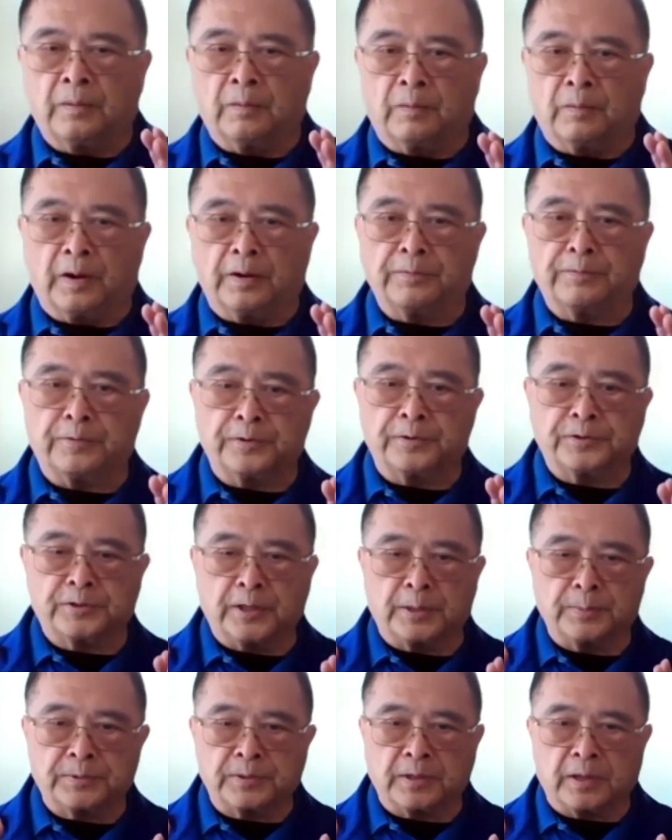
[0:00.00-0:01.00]
Right foot
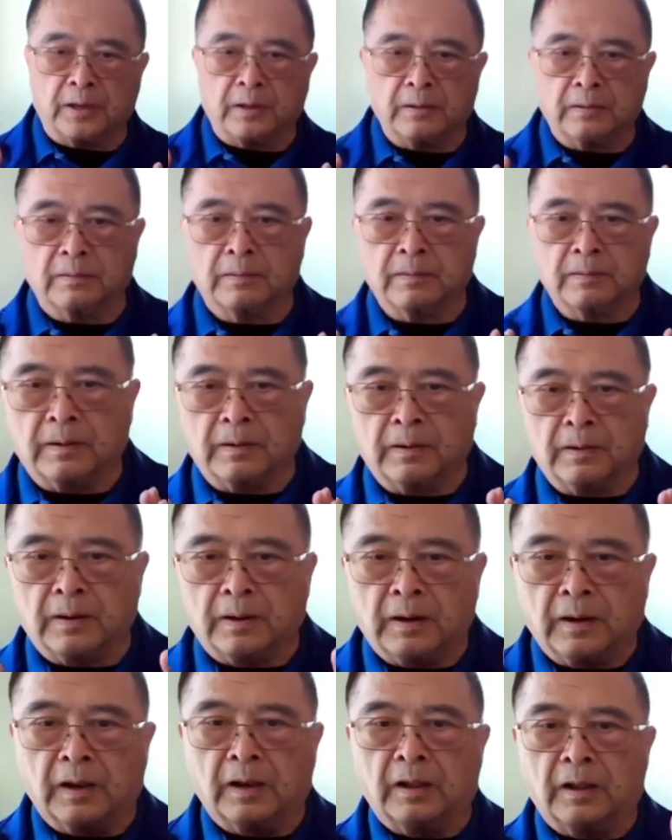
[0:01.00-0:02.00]
steps out,
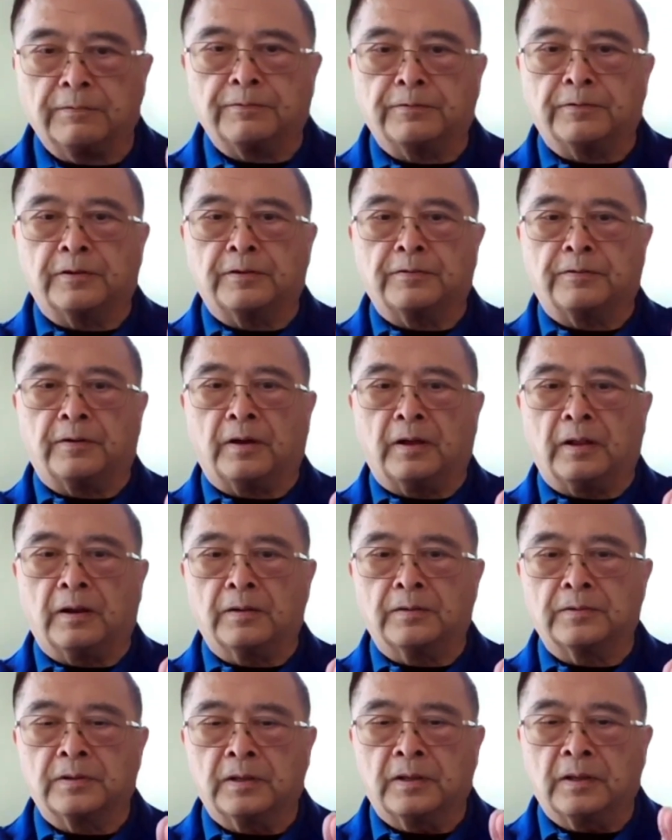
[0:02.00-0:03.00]
left foot follows.
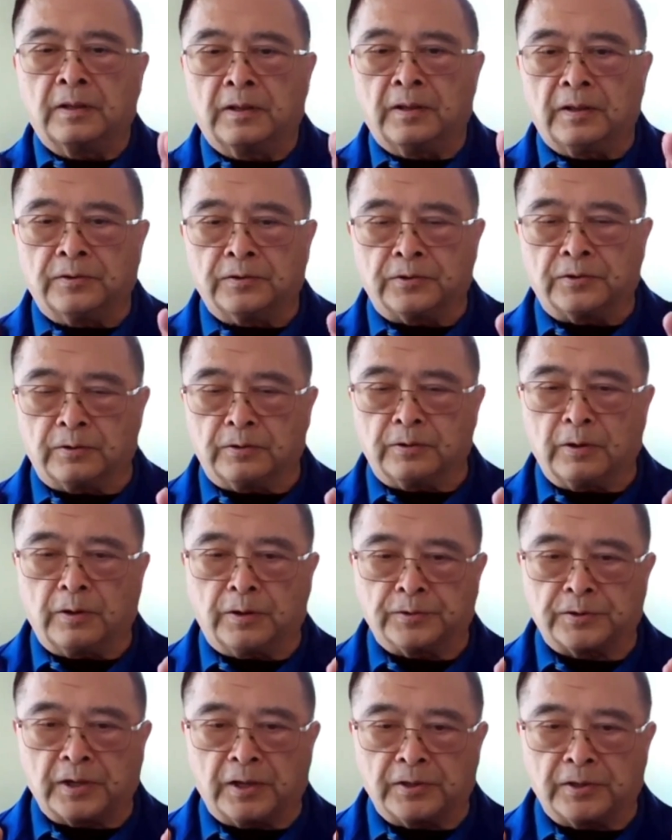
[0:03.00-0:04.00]
So you
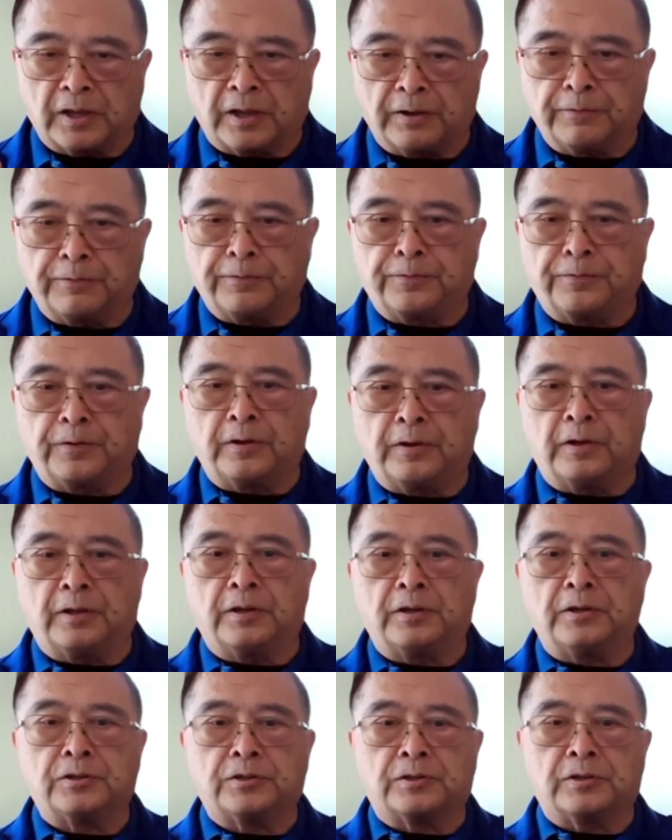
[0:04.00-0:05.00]
notice as I
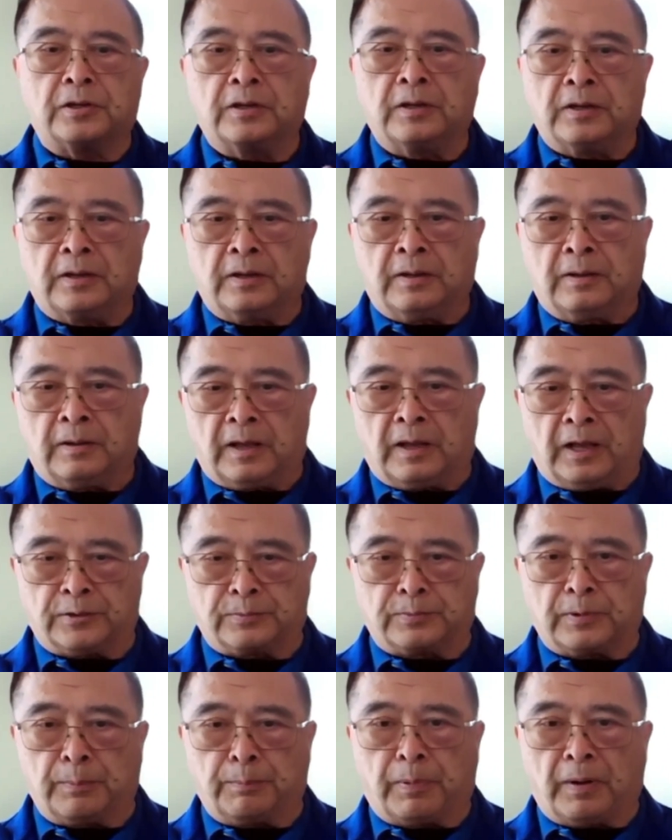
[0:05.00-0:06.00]
finish, as
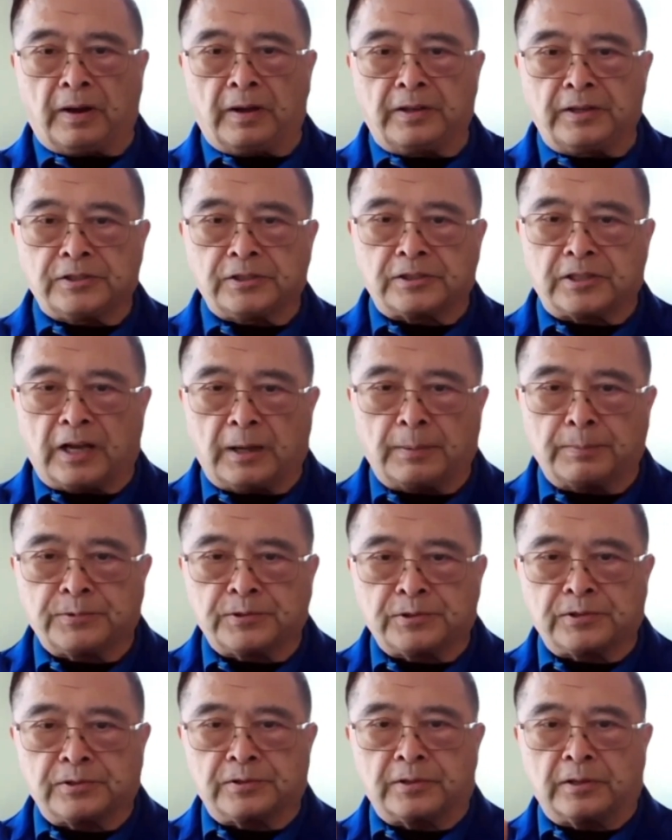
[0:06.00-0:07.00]
my body
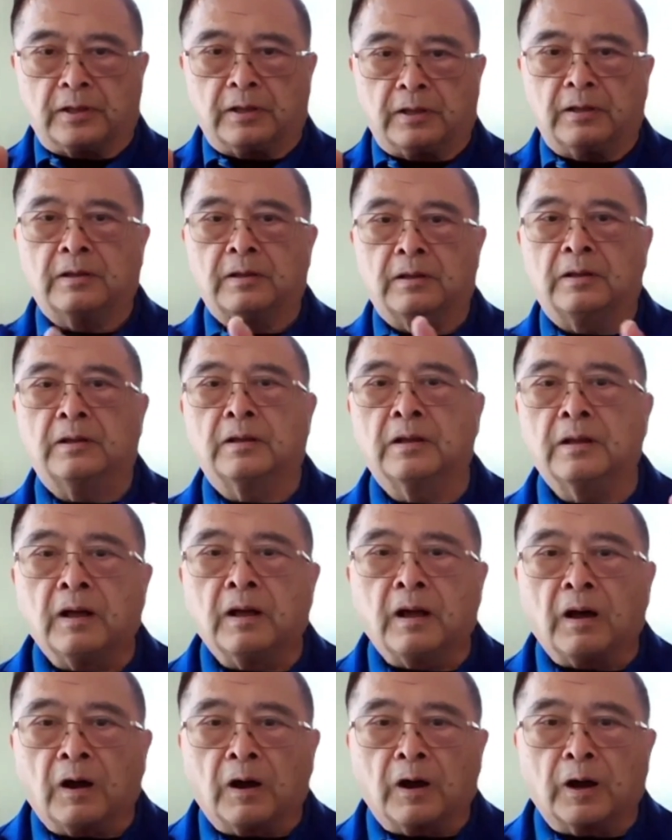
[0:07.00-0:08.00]
stops, the
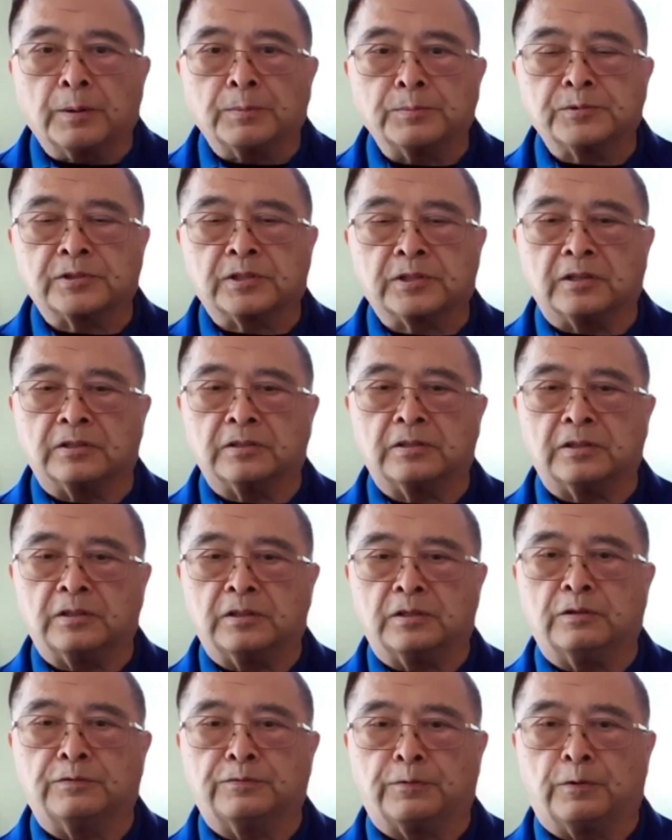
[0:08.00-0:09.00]
arms
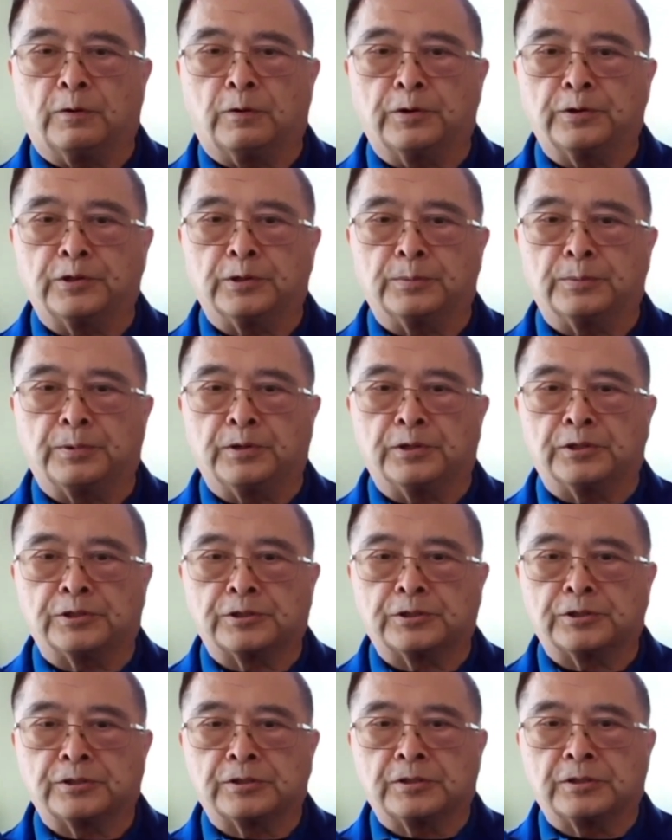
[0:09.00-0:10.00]
continue forward to
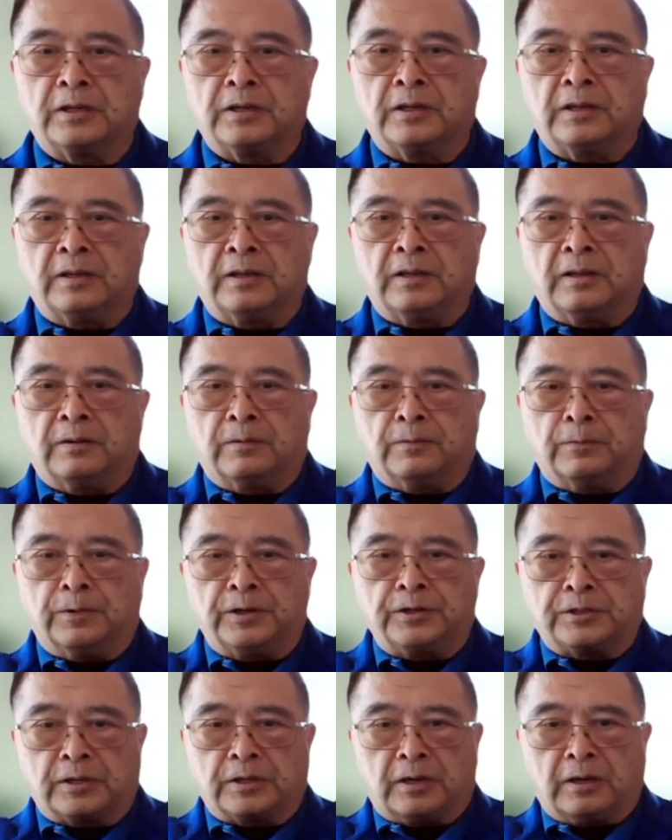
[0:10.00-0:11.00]
push.
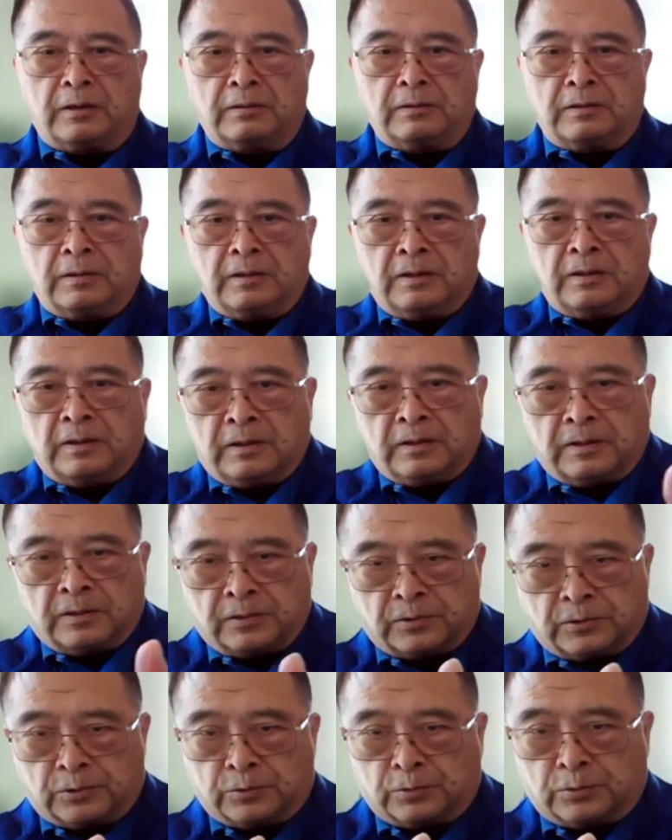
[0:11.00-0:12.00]
Reach out,
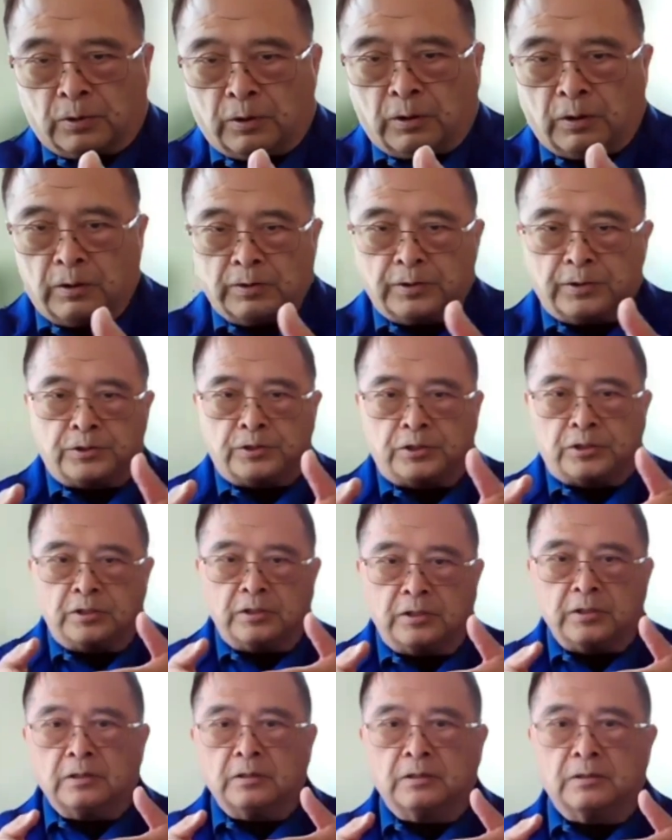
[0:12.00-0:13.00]
draw the
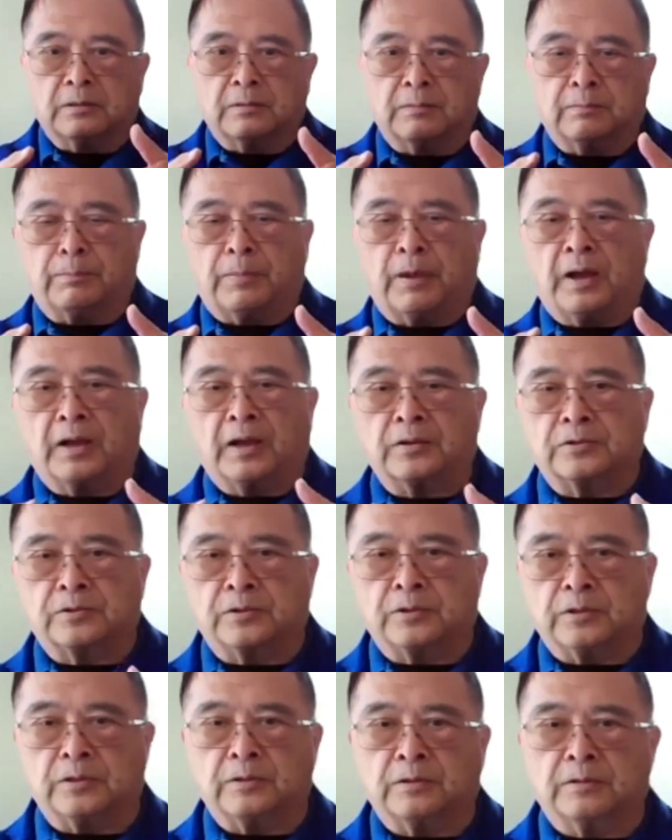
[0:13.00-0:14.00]
chi back
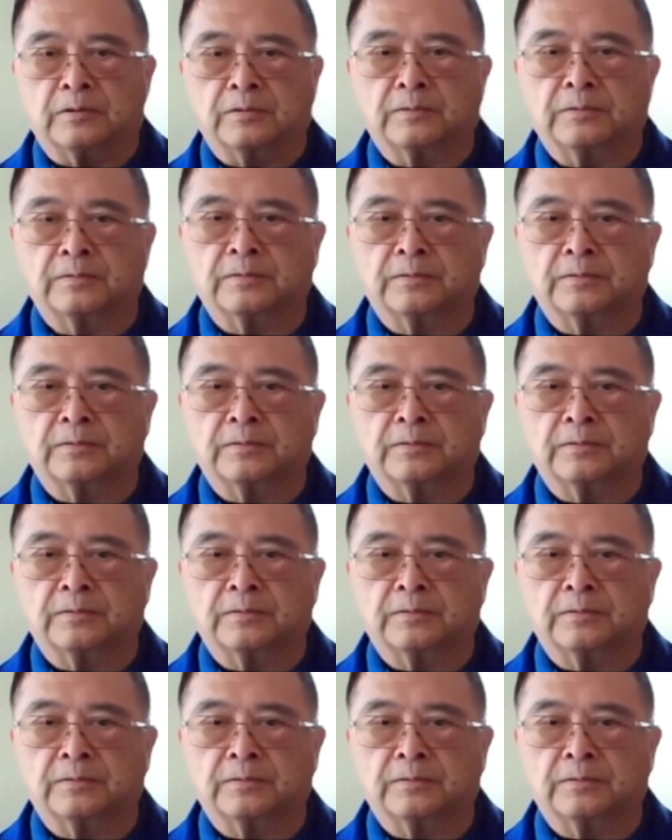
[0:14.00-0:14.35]
to you.